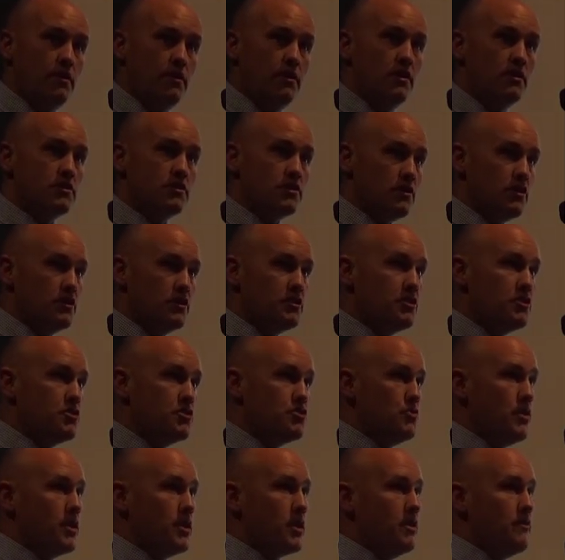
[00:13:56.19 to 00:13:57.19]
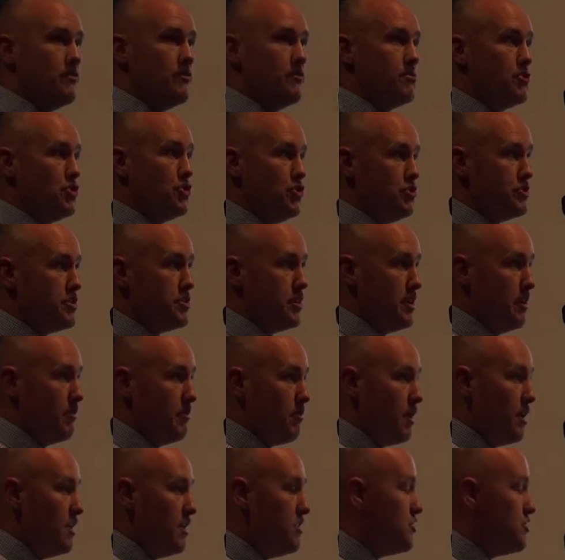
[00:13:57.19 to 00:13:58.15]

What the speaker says: So this is directly from QCAA's